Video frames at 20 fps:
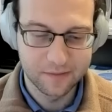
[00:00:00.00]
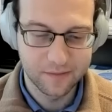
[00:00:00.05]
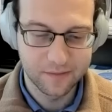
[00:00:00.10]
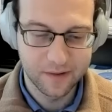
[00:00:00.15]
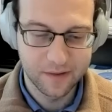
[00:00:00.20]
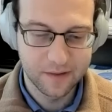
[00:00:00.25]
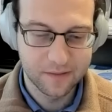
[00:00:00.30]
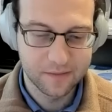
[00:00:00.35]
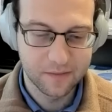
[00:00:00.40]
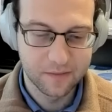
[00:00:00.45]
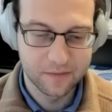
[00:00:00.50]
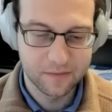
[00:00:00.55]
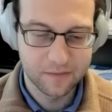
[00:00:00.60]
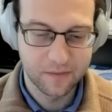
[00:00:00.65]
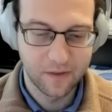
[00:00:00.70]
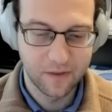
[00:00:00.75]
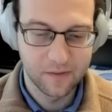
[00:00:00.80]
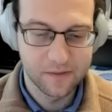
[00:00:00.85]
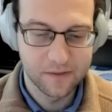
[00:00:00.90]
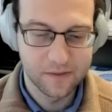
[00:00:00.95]
So I think those
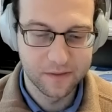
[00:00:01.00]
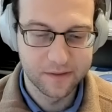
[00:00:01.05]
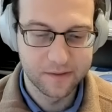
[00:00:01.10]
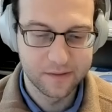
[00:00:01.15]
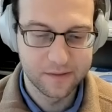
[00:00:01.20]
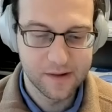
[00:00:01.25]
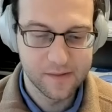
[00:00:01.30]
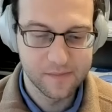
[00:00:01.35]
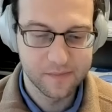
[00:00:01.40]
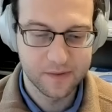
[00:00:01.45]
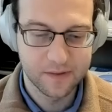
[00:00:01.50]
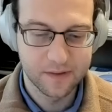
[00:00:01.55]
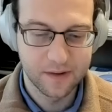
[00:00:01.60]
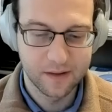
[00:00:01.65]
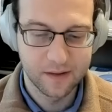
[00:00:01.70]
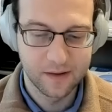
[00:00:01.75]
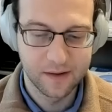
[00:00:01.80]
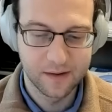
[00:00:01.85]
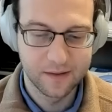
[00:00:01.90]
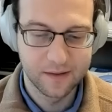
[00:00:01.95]
are all good tips,
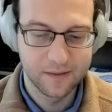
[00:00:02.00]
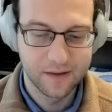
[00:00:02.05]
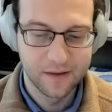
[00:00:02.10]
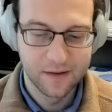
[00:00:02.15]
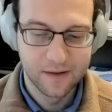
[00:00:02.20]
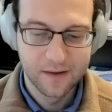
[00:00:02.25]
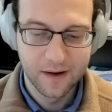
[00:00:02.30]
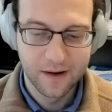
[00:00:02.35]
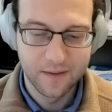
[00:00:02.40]
and